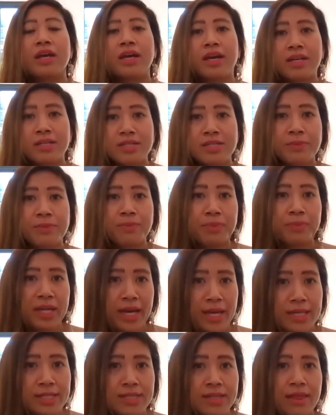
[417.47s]
is the
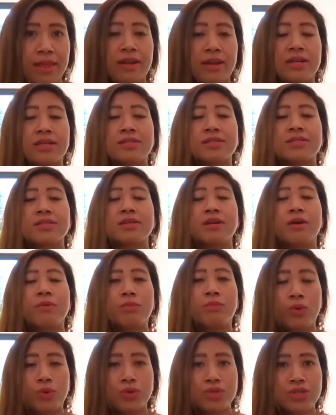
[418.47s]
place that is
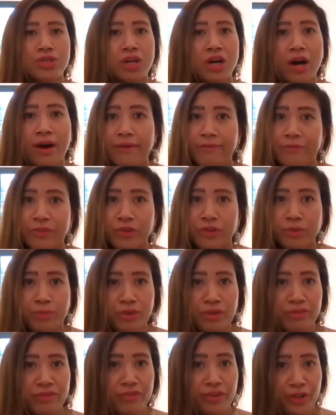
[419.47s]
most
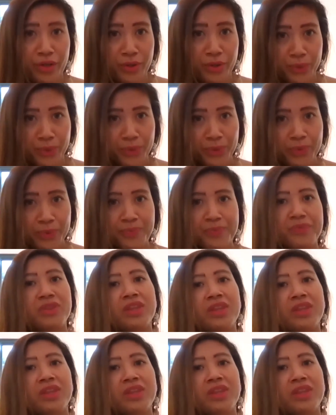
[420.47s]
comfortable for you